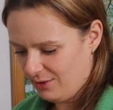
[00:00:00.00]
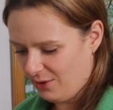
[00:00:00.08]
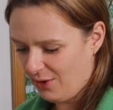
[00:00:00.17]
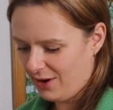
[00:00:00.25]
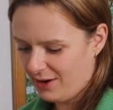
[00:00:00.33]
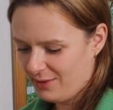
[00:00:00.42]

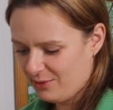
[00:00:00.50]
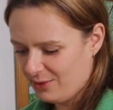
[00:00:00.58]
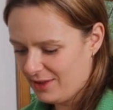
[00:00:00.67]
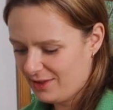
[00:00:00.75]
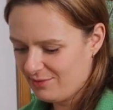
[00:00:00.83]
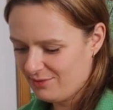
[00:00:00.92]
or
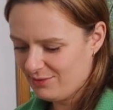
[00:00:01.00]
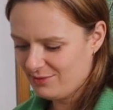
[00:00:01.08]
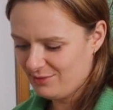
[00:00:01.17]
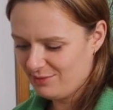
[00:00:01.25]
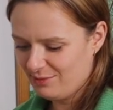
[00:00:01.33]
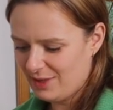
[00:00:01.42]
with
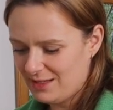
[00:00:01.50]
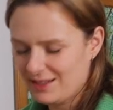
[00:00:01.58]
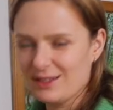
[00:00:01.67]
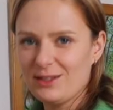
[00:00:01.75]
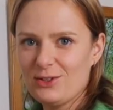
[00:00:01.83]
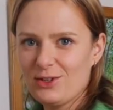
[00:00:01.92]

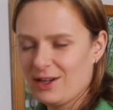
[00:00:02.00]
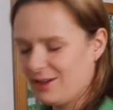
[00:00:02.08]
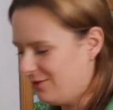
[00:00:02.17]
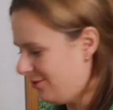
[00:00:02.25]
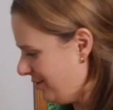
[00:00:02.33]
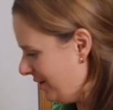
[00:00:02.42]
basically
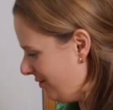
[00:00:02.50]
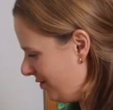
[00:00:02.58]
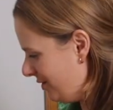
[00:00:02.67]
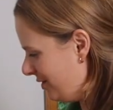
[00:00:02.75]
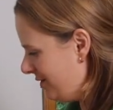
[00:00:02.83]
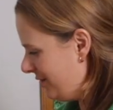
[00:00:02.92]
chicken
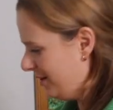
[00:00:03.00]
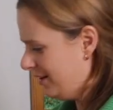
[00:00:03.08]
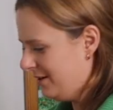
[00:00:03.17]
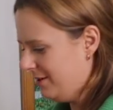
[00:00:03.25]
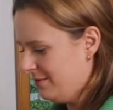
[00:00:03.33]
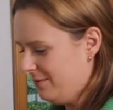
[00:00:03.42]
flavored,
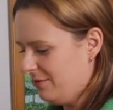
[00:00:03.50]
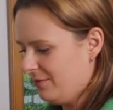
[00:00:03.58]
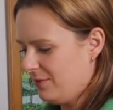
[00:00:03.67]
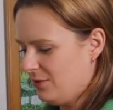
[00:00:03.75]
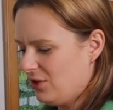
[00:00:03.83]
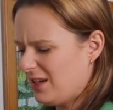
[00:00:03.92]

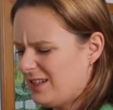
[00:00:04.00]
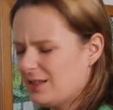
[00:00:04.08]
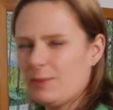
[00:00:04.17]
chicken